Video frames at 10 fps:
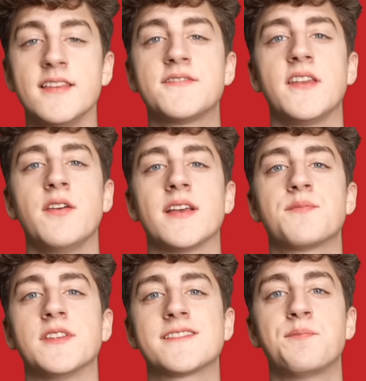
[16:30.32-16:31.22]
This video has
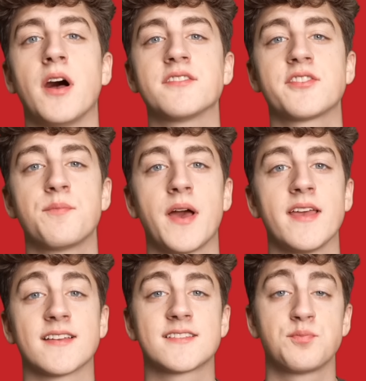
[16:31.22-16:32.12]
been sponsored by
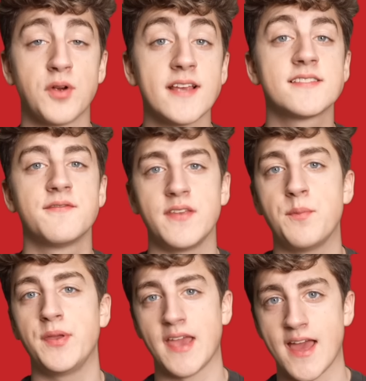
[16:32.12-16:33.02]

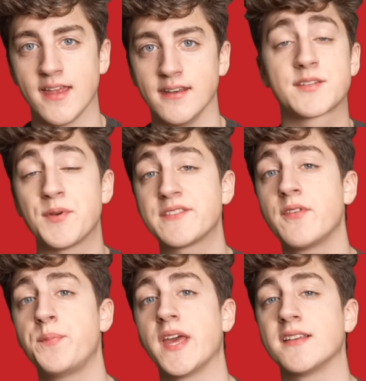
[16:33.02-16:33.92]
ExpressVPN.
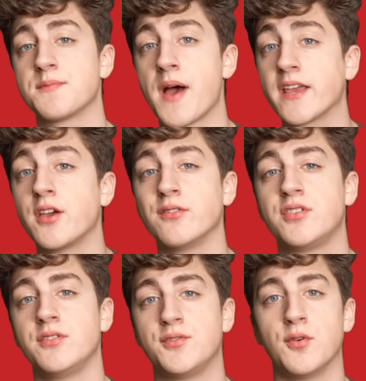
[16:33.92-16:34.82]
ExpressVPN is my
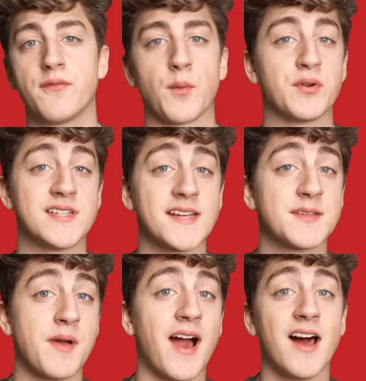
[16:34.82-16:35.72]
go-to tool for
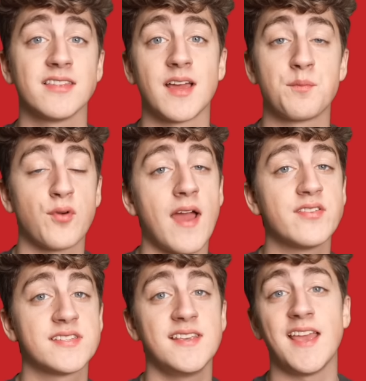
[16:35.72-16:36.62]
protecting my online
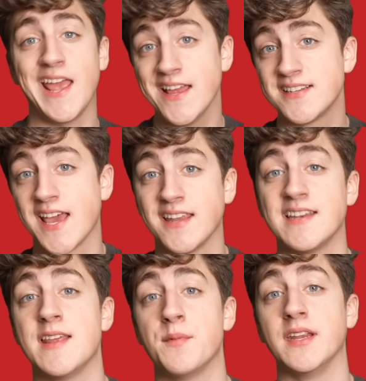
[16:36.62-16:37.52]
privacy and
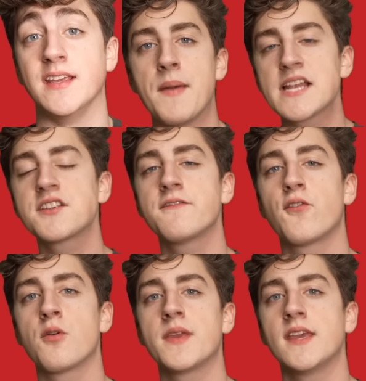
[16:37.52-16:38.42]
anonymity. Imagine
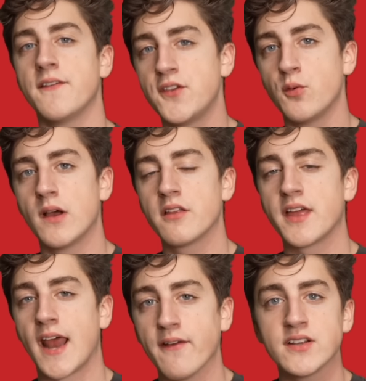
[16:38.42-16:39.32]
for me, if you will,
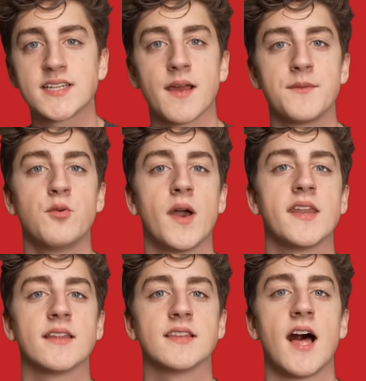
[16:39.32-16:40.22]
that every time you
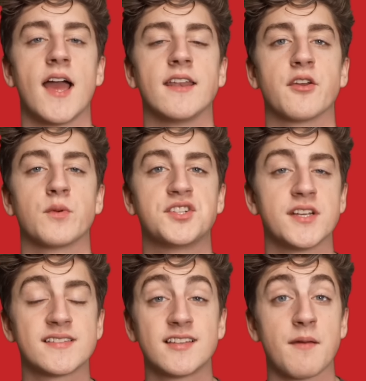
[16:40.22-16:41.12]
went online, there was
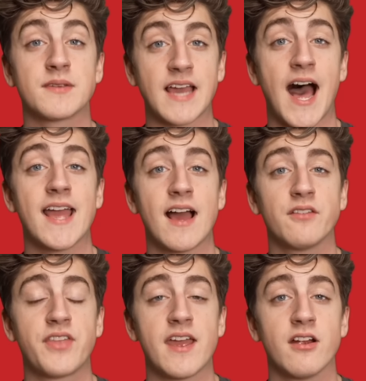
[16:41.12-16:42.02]
just some guy
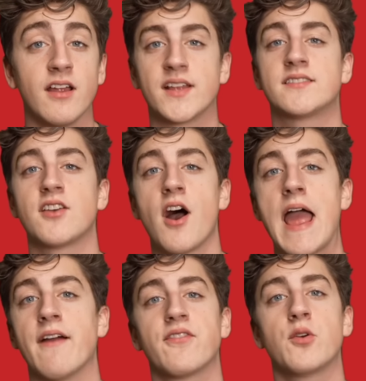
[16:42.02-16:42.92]
out there that saw
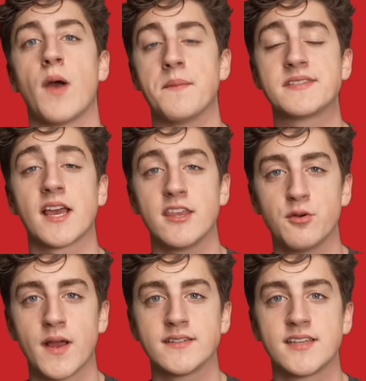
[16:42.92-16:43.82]
every website you went